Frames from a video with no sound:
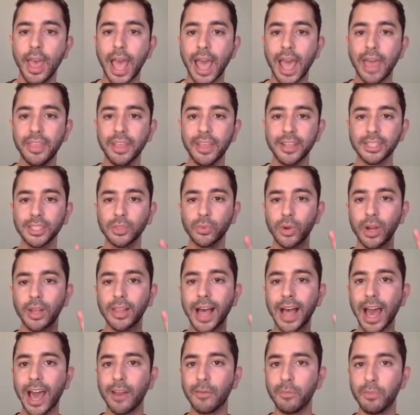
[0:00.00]
And this is where a
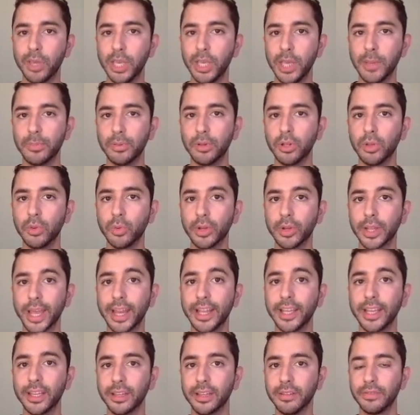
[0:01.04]
lot of people were
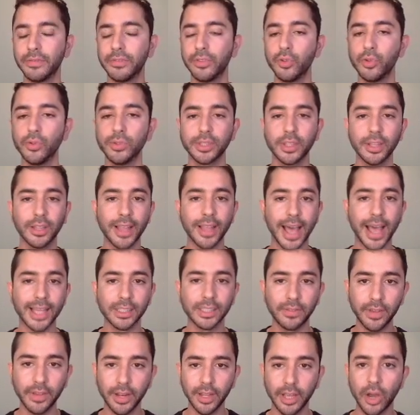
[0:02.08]
getting confused in the
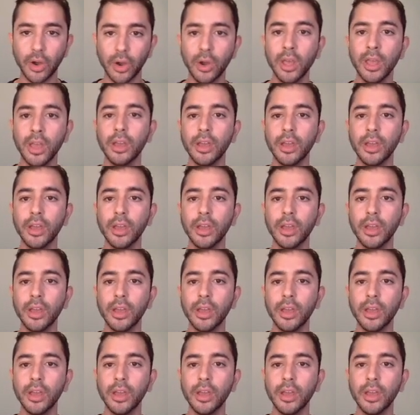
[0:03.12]
last video.